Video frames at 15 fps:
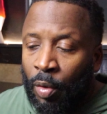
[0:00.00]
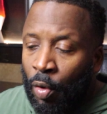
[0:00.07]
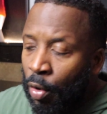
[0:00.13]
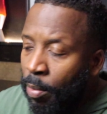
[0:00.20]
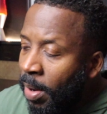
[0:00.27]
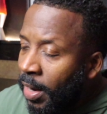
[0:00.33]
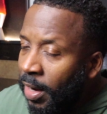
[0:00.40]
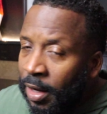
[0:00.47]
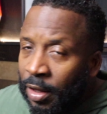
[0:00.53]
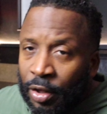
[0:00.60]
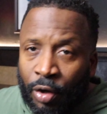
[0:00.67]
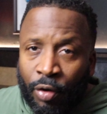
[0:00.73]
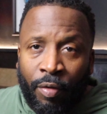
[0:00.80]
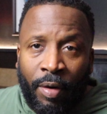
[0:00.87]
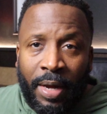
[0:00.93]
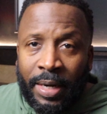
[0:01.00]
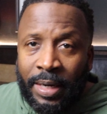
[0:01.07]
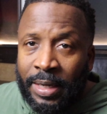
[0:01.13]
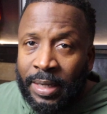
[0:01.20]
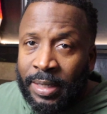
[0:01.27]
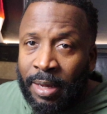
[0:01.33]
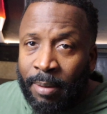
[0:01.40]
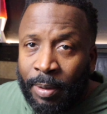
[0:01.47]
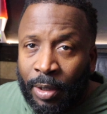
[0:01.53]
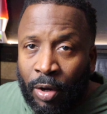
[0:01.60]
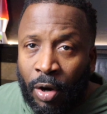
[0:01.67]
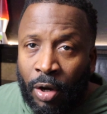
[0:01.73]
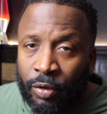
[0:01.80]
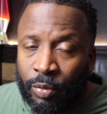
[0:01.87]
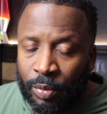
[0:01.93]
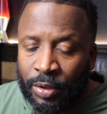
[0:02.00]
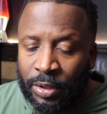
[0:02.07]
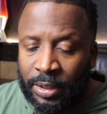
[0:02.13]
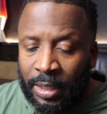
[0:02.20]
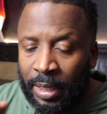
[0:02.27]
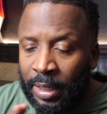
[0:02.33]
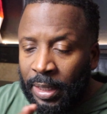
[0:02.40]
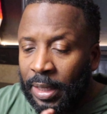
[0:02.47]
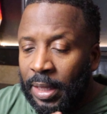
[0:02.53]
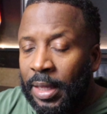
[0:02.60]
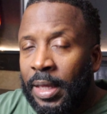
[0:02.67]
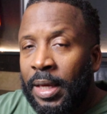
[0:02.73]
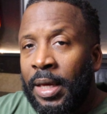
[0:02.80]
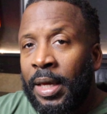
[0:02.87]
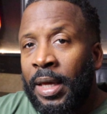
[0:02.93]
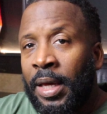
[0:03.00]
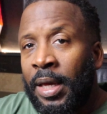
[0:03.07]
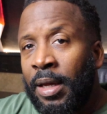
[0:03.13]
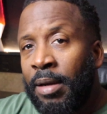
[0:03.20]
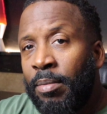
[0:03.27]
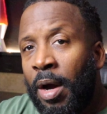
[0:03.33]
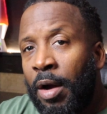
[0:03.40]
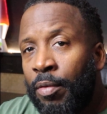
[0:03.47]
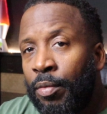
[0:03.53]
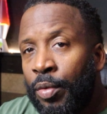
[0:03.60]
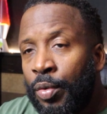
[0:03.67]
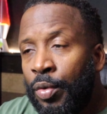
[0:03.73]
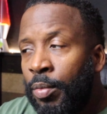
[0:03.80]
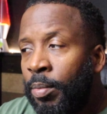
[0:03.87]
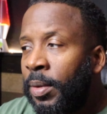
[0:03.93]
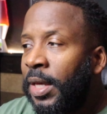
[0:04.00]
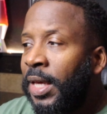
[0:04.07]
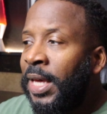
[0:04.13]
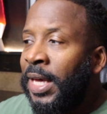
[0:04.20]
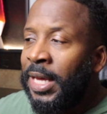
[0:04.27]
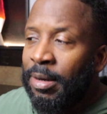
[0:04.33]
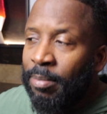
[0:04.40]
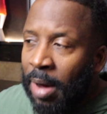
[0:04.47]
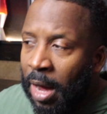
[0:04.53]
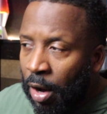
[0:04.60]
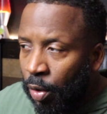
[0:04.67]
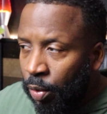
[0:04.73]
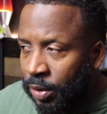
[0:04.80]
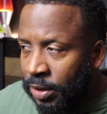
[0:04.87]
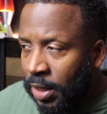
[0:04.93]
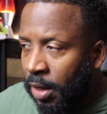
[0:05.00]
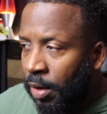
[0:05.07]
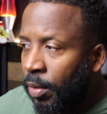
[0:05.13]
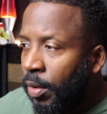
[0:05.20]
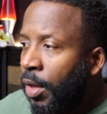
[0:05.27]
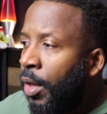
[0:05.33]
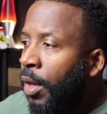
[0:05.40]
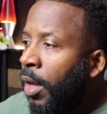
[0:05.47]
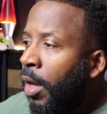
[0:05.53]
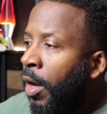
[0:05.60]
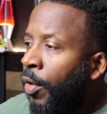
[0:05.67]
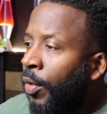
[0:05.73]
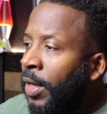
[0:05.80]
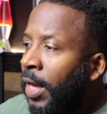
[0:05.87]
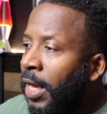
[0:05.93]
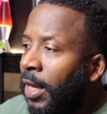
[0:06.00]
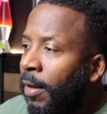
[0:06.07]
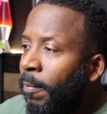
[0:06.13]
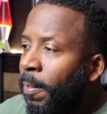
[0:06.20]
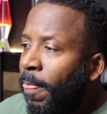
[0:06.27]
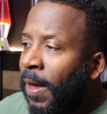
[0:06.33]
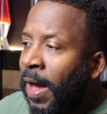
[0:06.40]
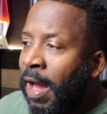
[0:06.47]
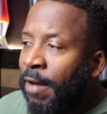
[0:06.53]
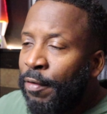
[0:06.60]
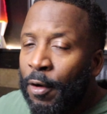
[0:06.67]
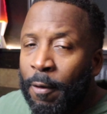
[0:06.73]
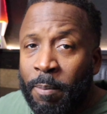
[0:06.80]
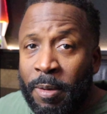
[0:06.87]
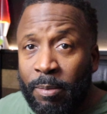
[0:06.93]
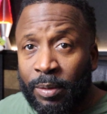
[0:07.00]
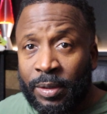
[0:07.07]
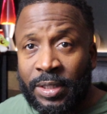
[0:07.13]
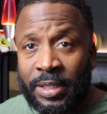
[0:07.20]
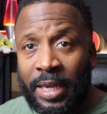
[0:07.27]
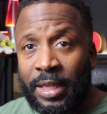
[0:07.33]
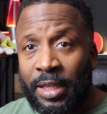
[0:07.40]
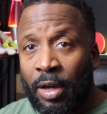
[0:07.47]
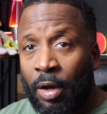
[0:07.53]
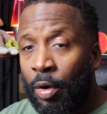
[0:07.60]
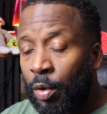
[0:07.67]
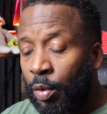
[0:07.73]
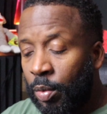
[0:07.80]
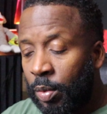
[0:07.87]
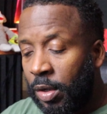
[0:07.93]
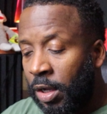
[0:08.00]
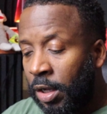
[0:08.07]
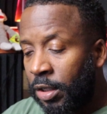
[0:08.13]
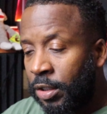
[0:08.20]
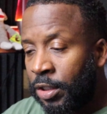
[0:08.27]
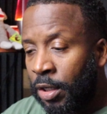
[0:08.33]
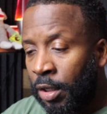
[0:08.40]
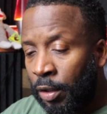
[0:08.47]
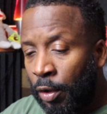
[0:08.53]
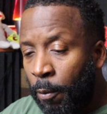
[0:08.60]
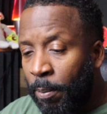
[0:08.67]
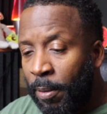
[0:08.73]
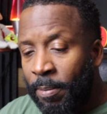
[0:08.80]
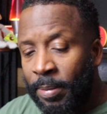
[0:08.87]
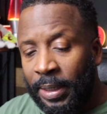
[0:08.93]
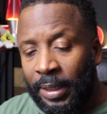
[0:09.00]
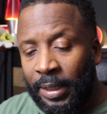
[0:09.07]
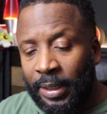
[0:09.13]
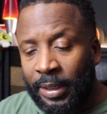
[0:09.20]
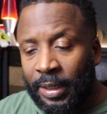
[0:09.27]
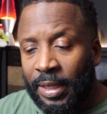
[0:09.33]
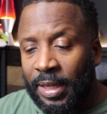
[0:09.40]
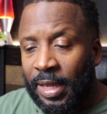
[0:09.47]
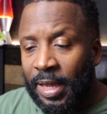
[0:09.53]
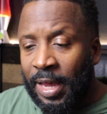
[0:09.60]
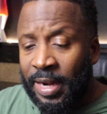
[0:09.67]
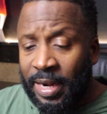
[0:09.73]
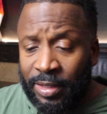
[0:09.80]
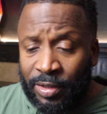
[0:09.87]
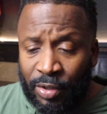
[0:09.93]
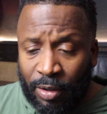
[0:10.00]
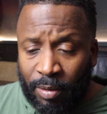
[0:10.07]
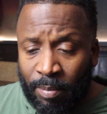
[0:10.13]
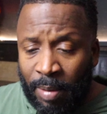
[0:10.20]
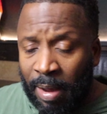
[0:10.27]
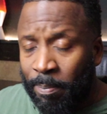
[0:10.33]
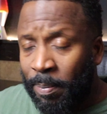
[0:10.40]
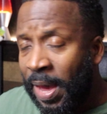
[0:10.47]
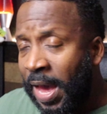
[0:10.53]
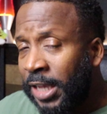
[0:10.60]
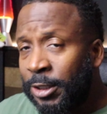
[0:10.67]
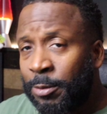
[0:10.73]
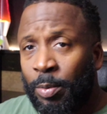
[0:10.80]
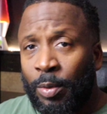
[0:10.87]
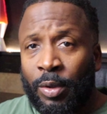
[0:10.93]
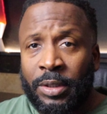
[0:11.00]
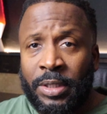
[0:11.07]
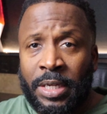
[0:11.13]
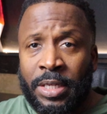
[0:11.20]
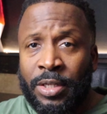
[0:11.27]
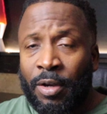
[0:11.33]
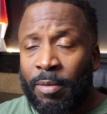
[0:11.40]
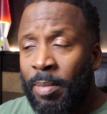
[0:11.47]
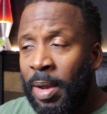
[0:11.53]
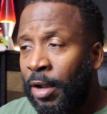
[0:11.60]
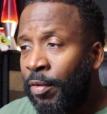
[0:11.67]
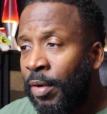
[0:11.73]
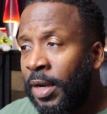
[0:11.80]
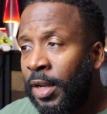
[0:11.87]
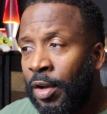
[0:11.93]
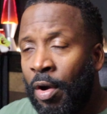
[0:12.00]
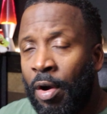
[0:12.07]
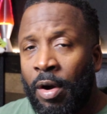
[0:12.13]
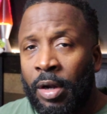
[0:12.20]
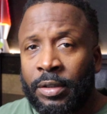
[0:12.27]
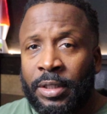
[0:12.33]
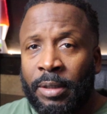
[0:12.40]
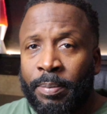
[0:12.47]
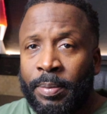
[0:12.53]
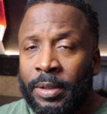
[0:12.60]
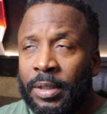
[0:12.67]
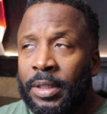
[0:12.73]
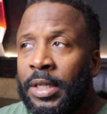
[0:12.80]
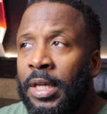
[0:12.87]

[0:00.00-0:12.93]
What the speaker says: All my other credit and debit cards will stay in my room, in my hotel. Okay, I've heard people say the whole scalopamine, and they took my passport, they took my credit cards, they put...